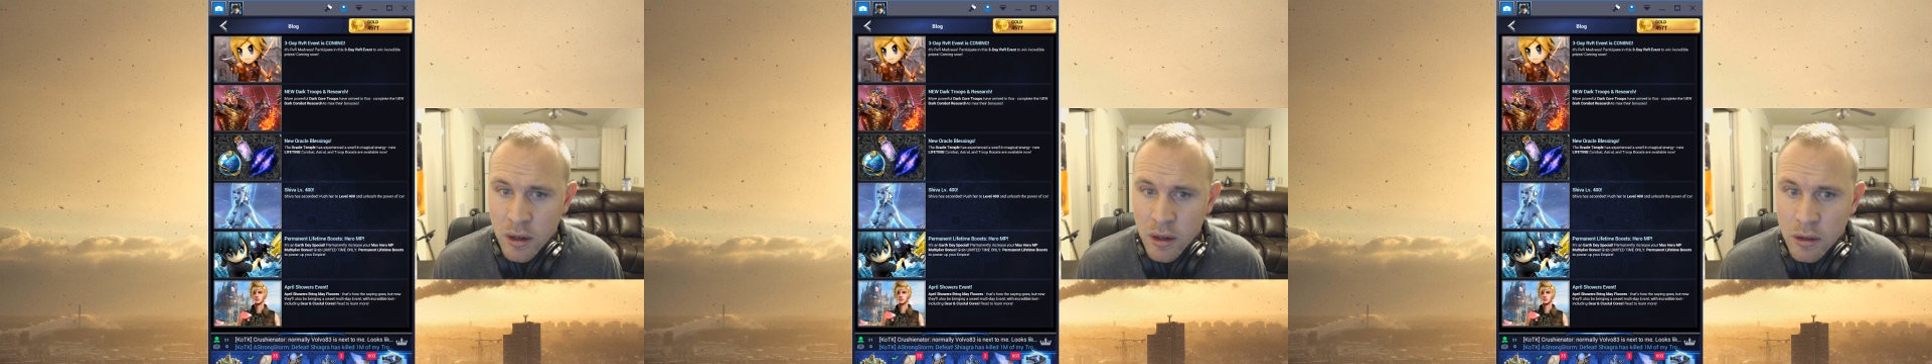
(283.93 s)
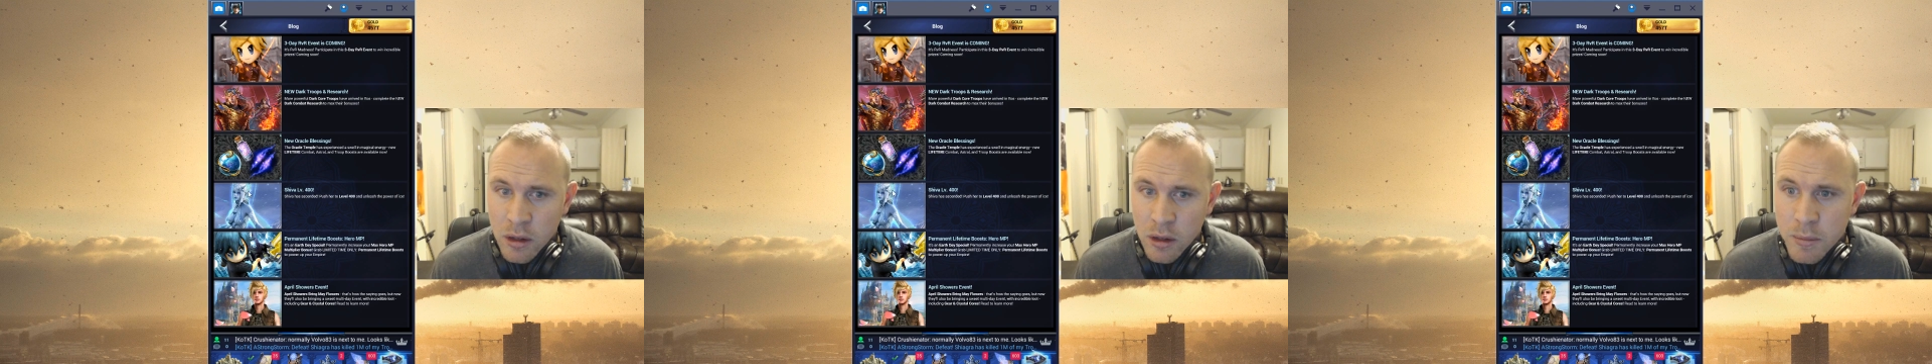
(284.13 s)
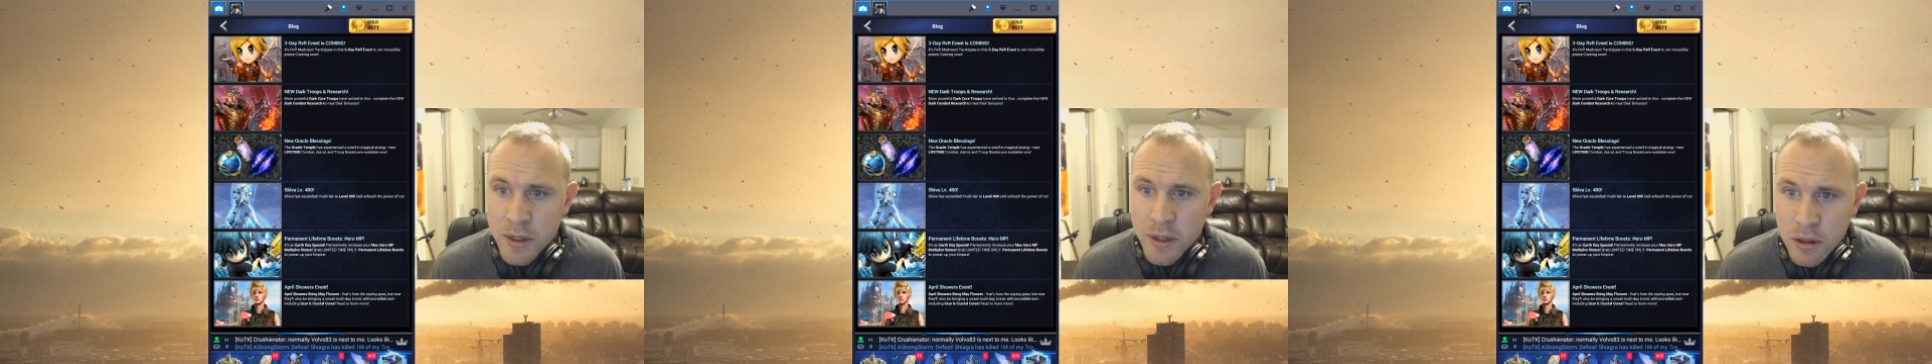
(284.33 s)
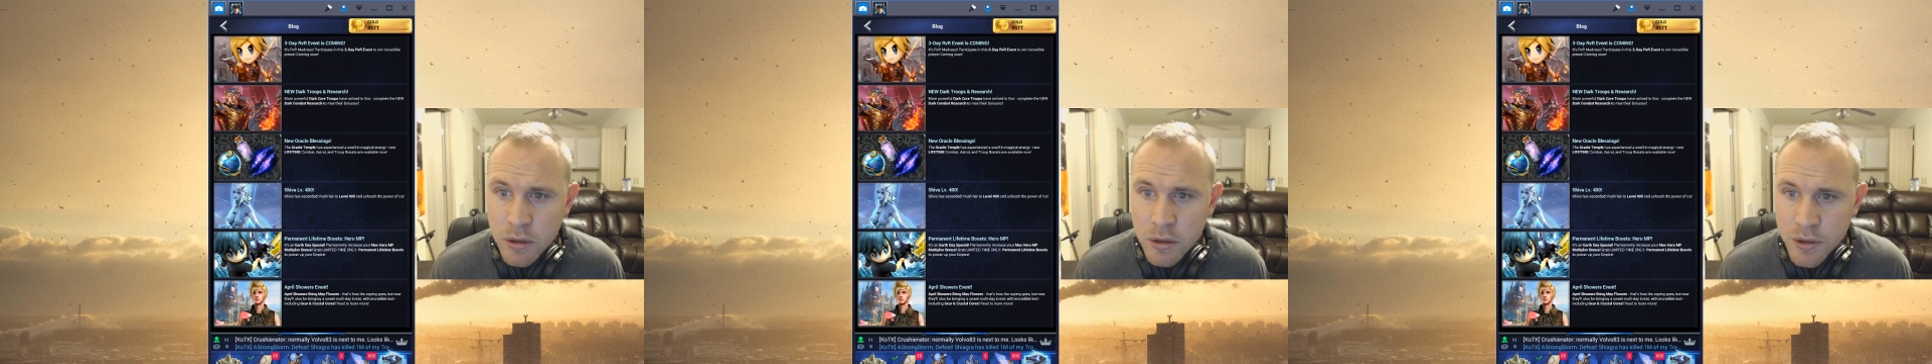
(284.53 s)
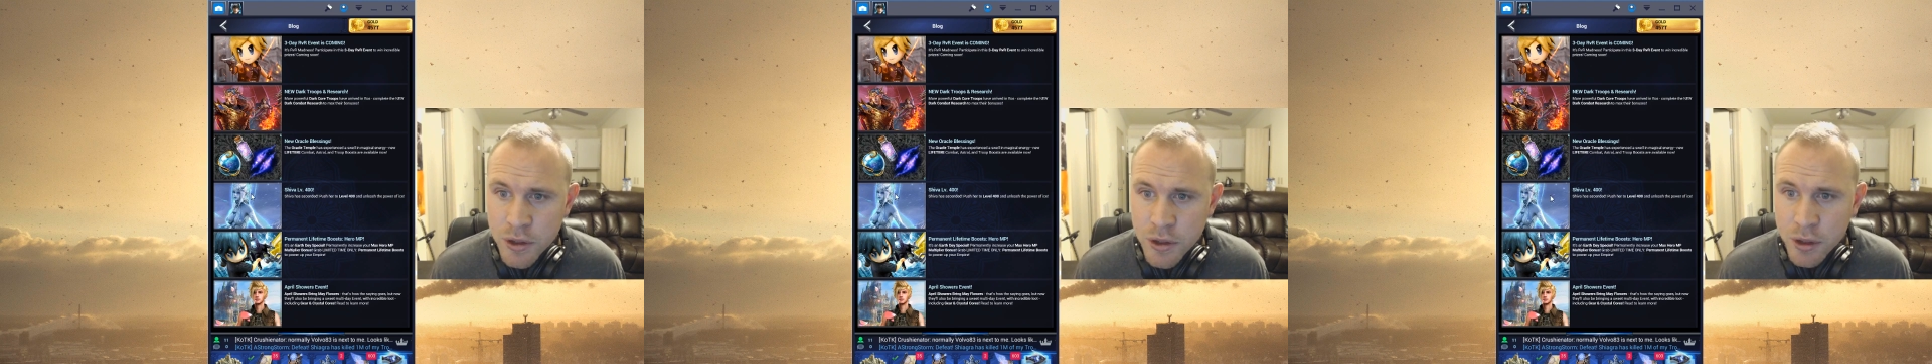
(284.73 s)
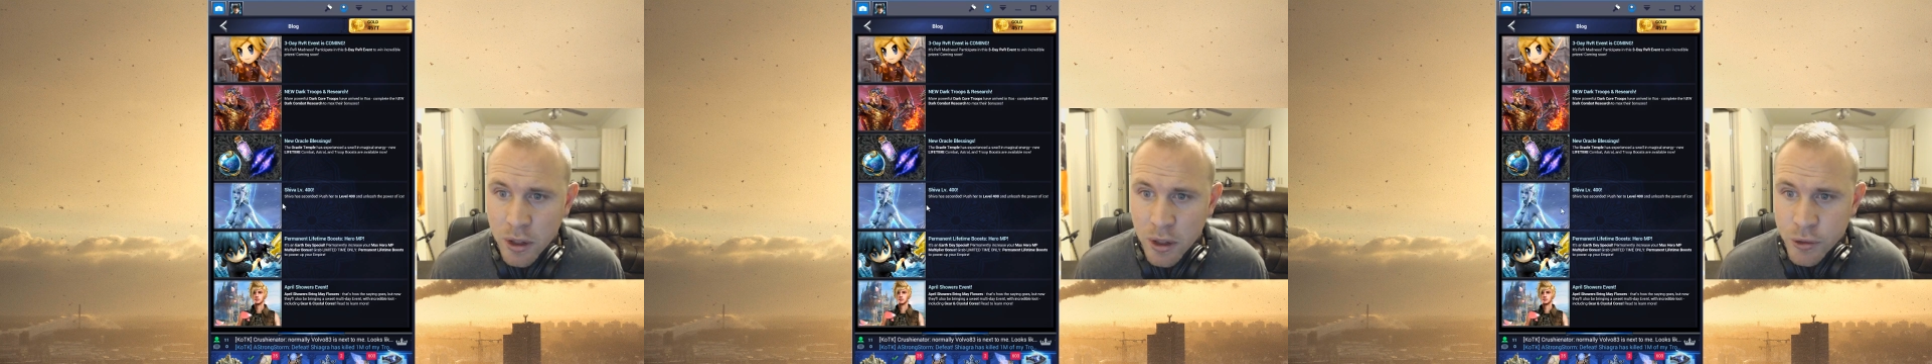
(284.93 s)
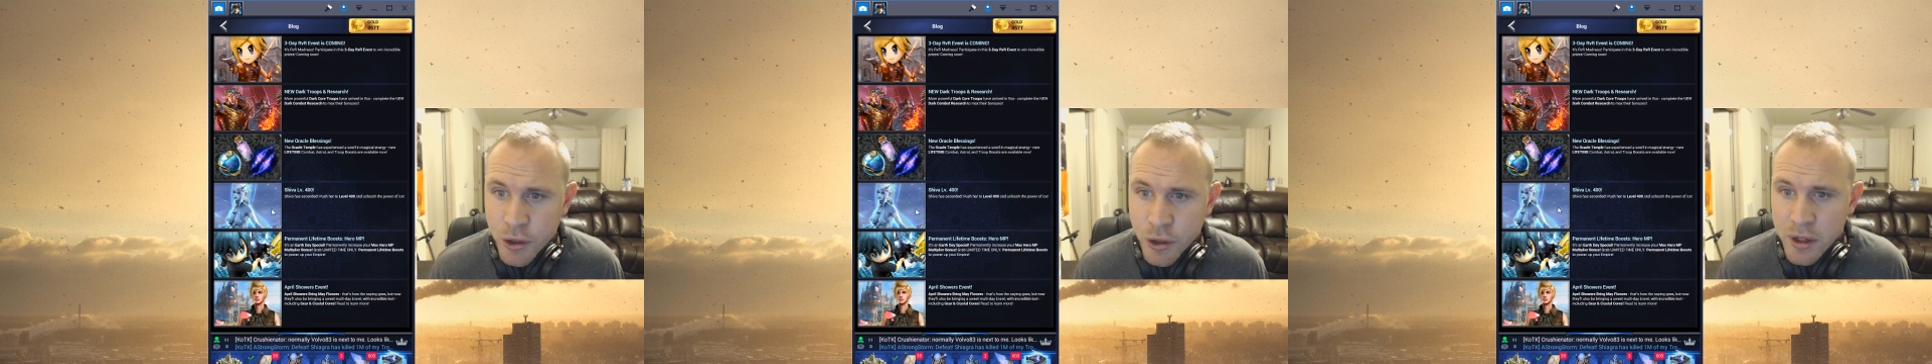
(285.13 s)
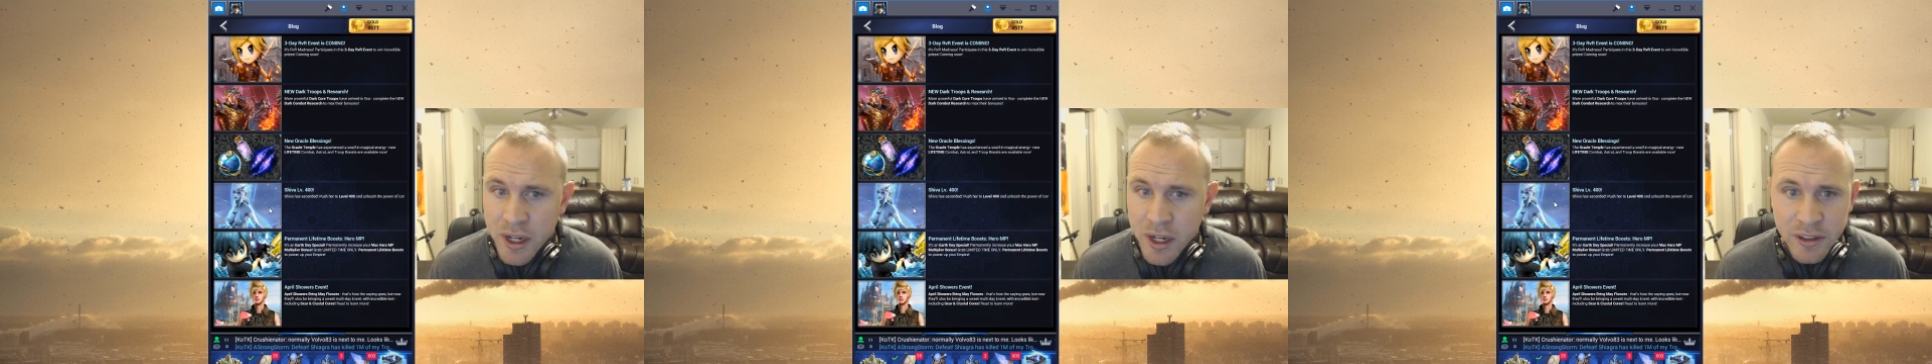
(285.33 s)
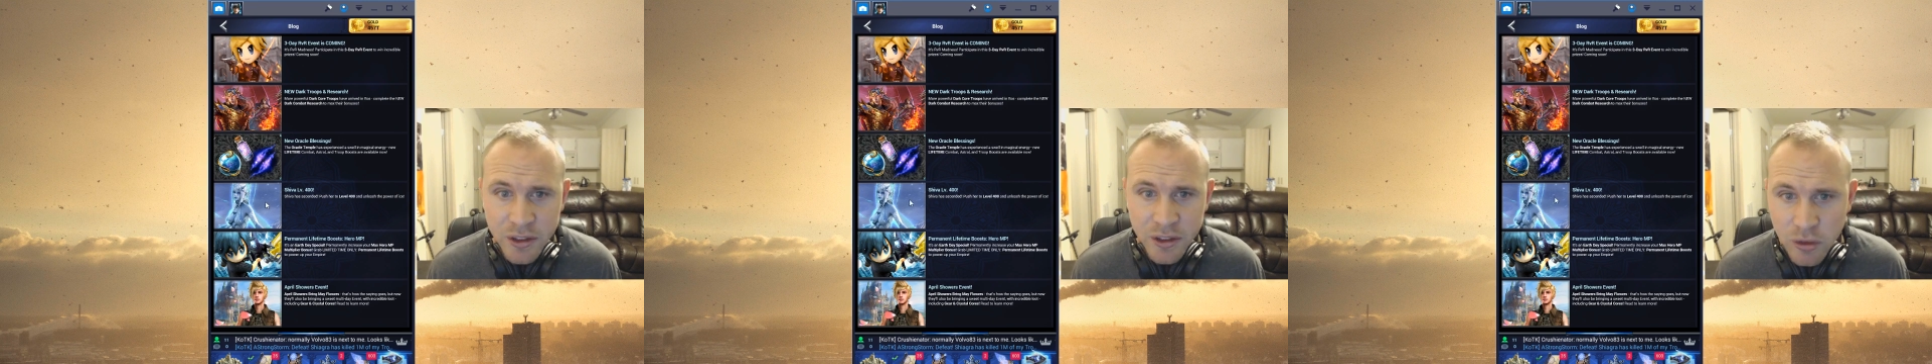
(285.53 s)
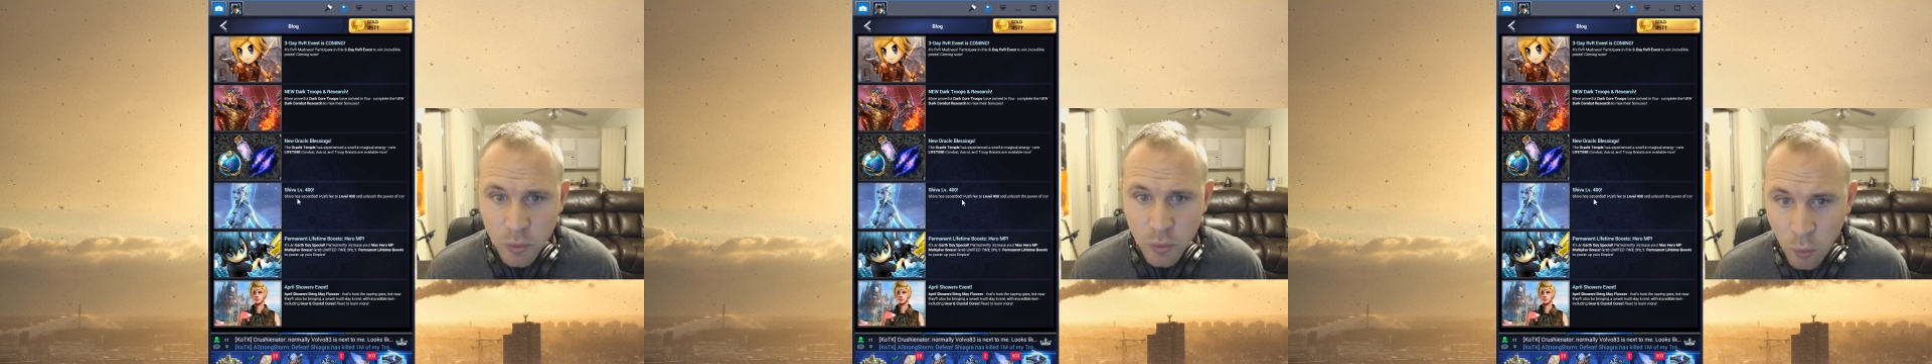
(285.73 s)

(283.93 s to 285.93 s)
huge. I'll show you guys